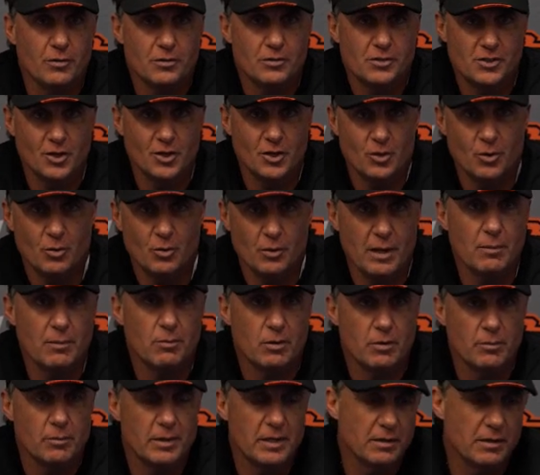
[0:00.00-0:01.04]
So that would
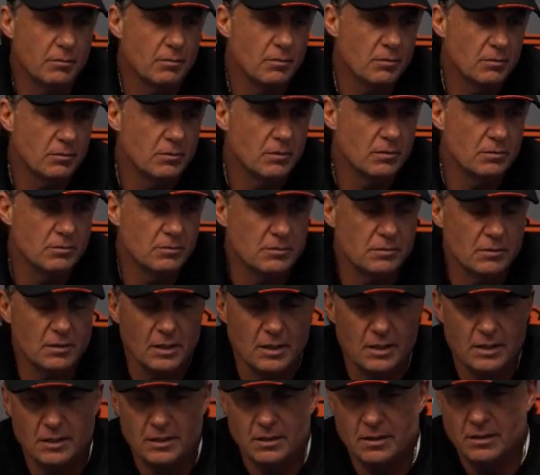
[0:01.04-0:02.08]
have been
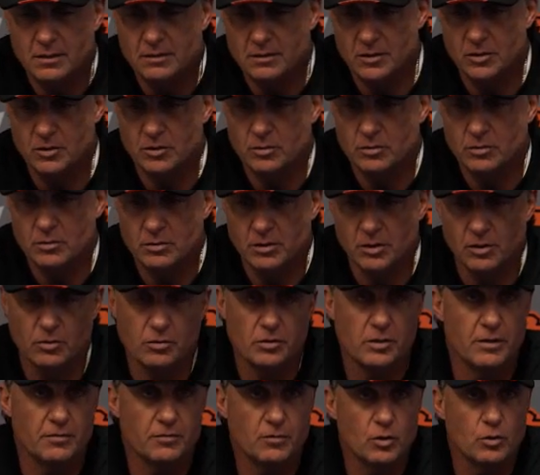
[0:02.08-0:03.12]
a little
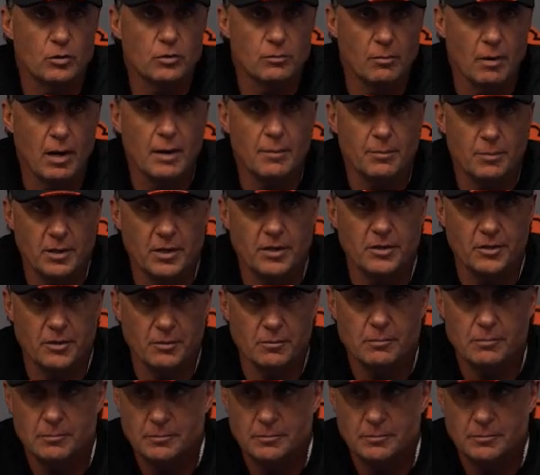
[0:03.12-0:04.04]
difficult in my opinion.